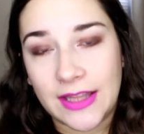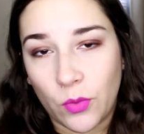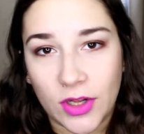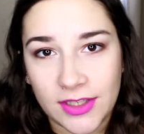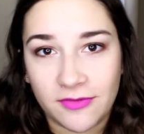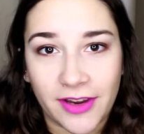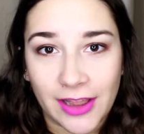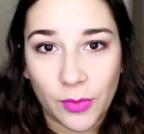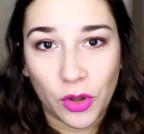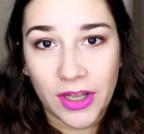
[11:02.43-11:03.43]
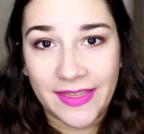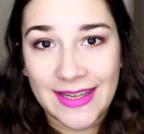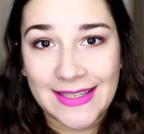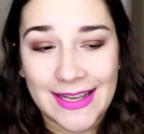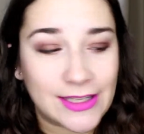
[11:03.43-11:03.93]
than what's available in
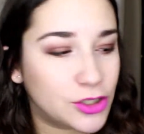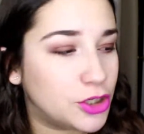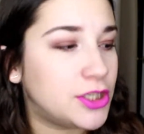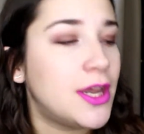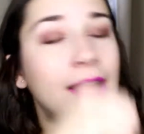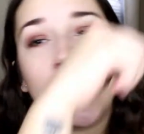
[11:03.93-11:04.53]
these inserts,